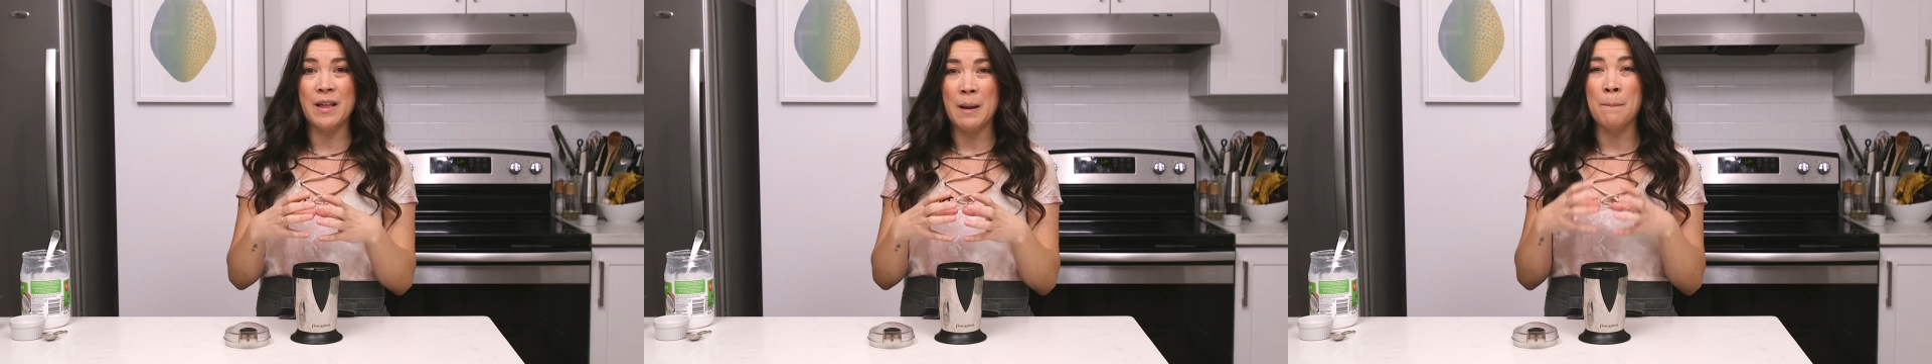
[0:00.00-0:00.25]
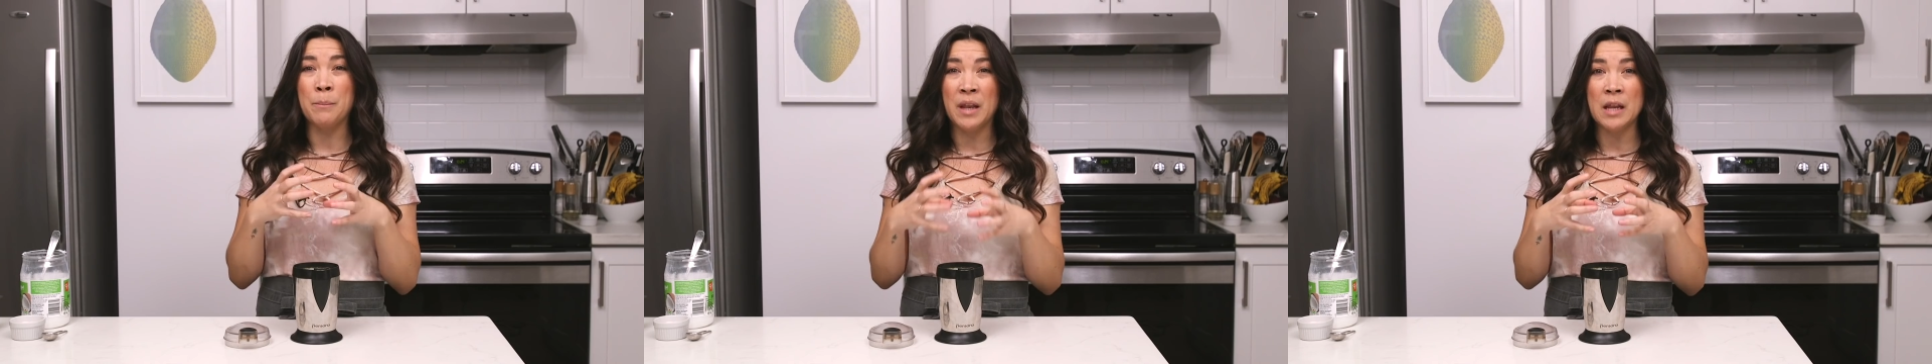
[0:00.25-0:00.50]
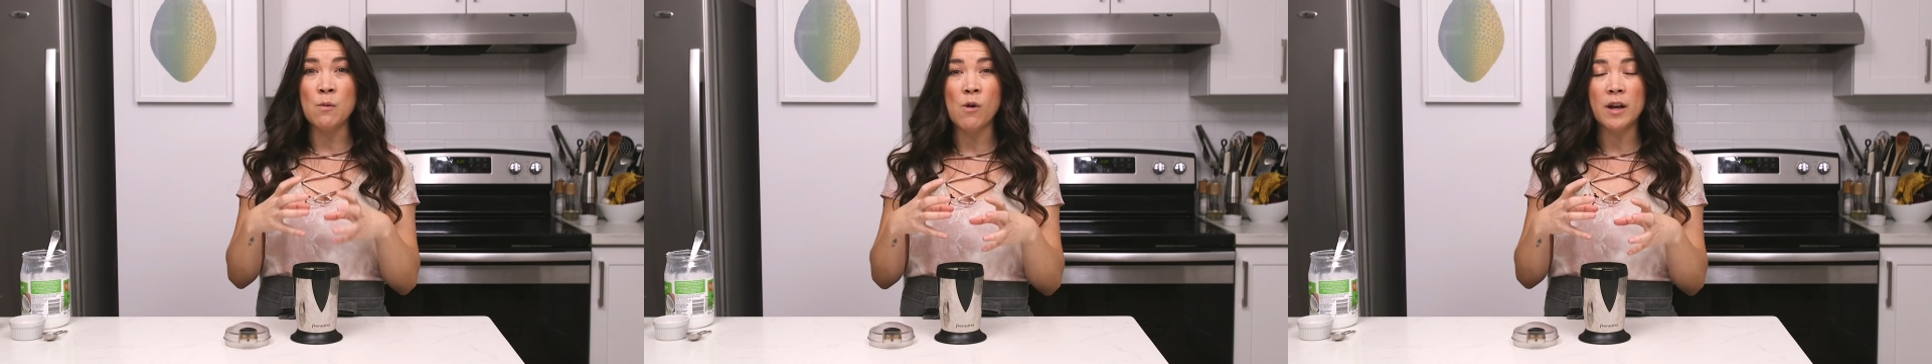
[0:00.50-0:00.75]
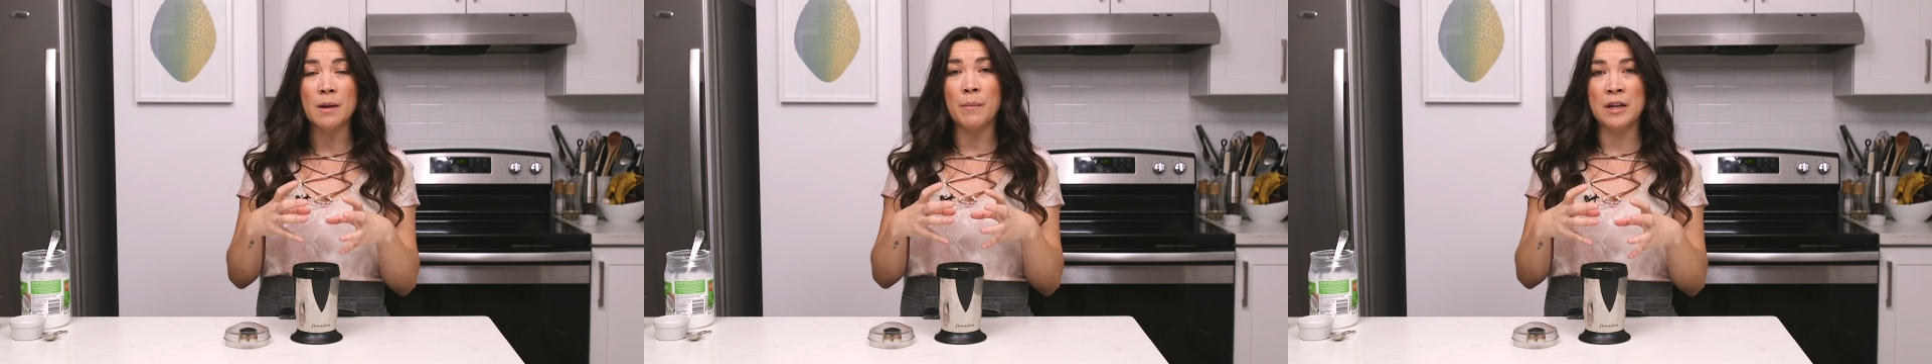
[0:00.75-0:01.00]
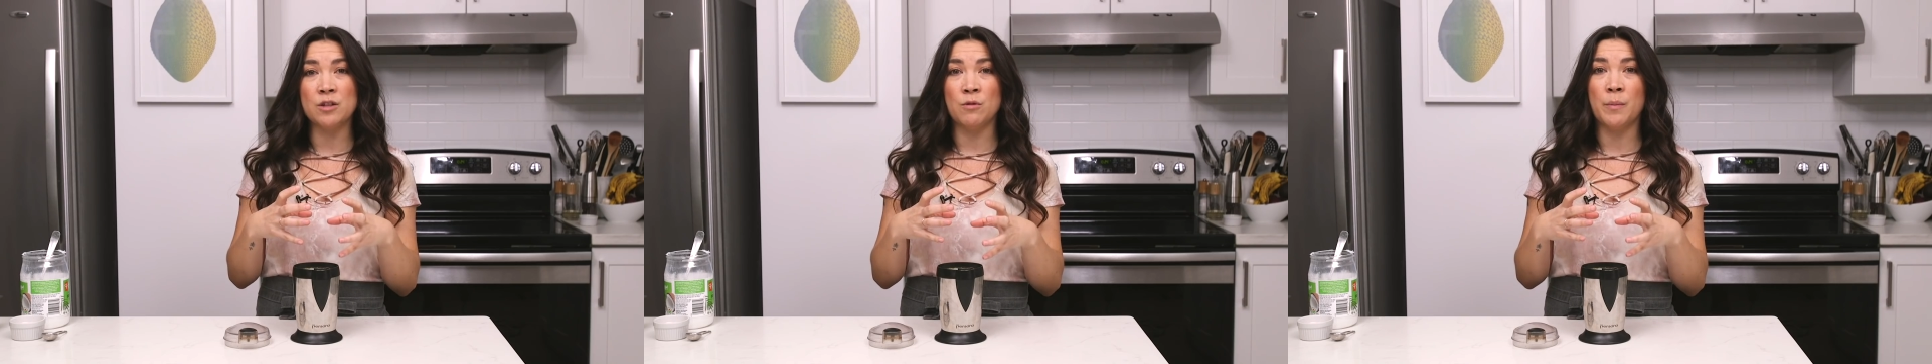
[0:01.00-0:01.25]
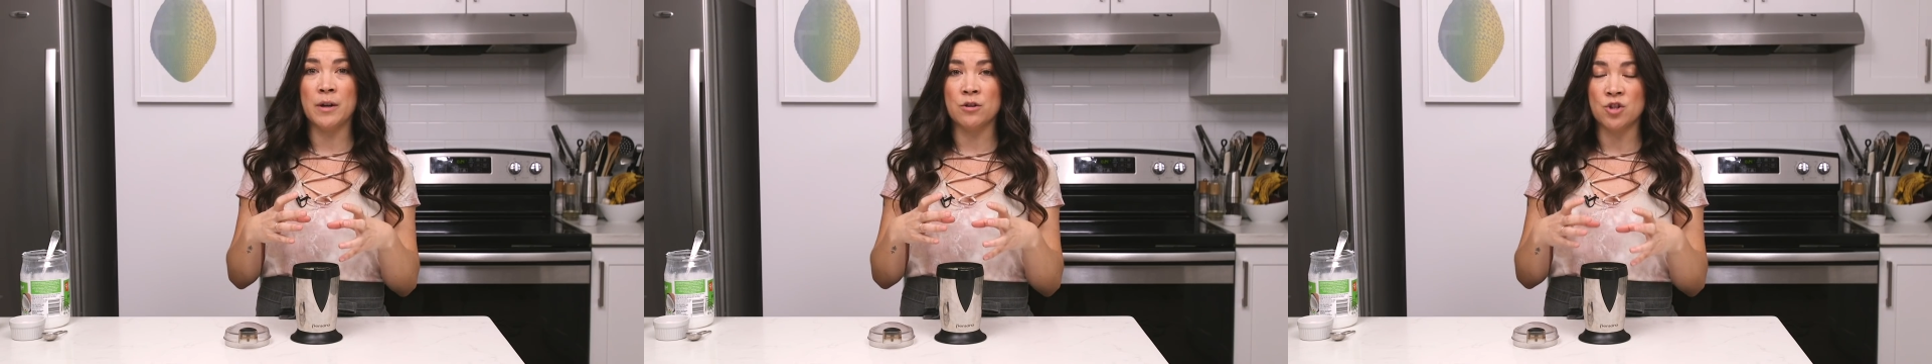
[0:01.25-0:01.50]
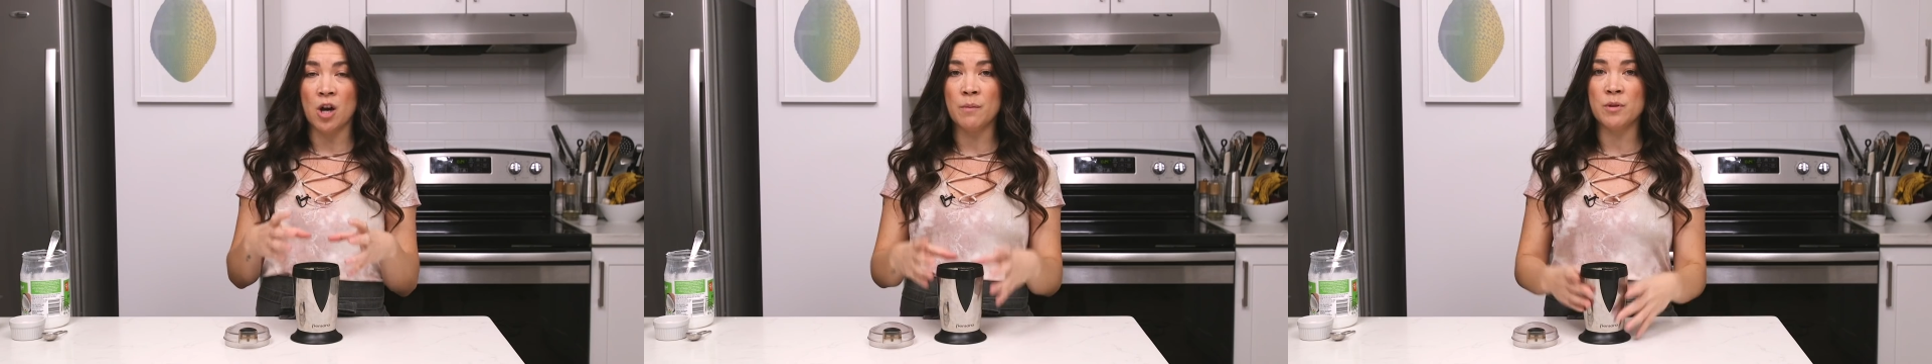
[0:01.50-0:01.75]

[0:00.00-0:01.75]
like a mini one, it might do a better job.